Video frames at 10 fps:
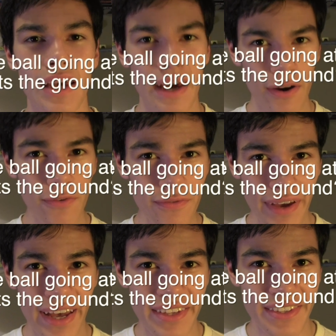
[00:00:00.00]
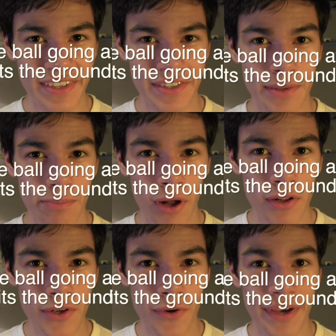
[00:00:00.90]
how fast is the
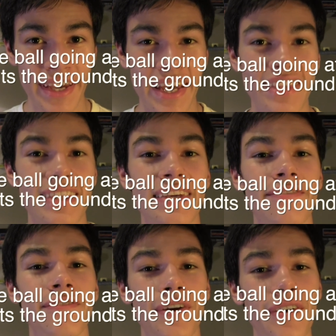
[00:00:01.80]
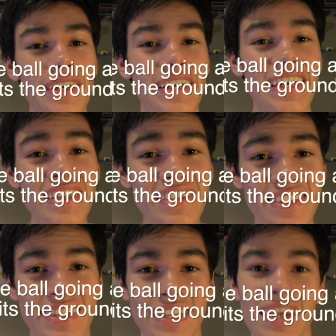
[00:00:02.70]
ball going at the very
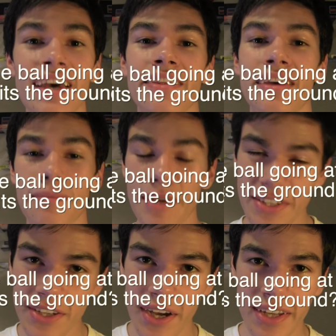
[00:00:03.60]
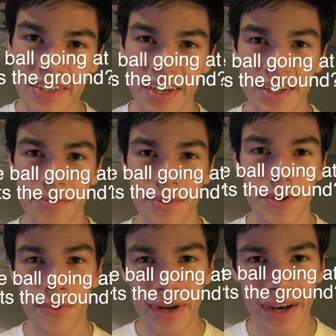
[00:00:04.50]
instant that it makes contact with
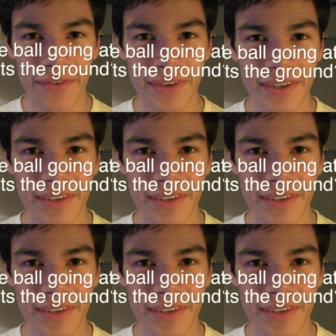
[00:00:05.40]
the ground? This